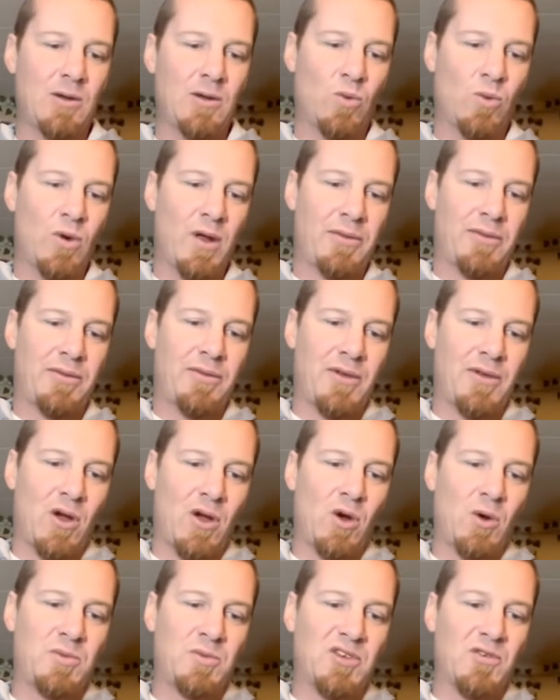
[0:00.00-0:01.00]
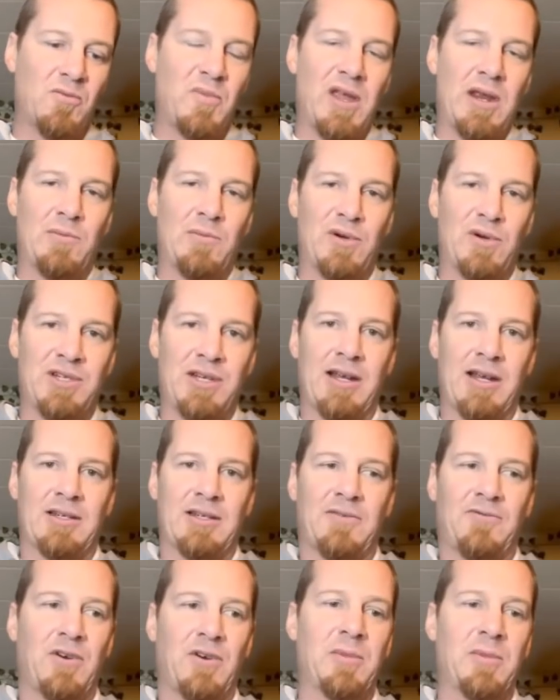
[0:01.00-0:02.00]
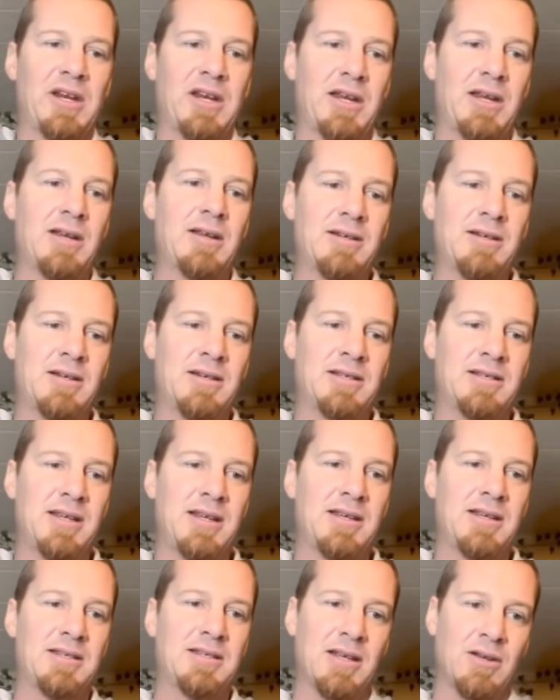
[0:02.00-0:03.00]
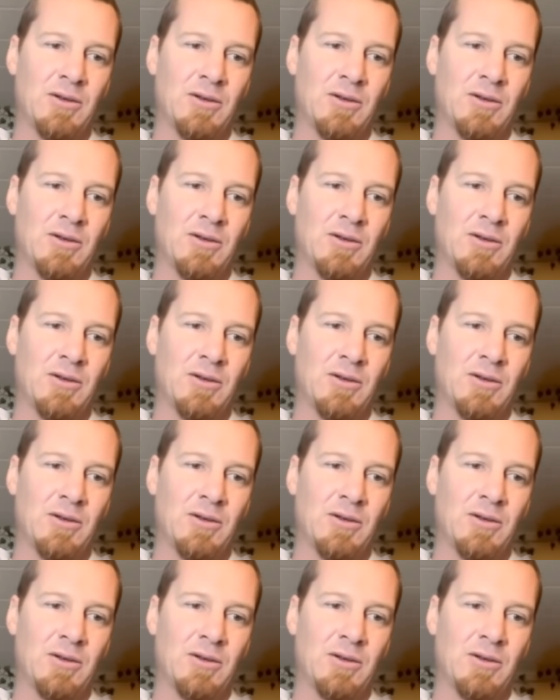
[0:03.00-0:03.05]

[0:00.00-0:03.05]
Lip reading: with the hopes of being protected from any disease,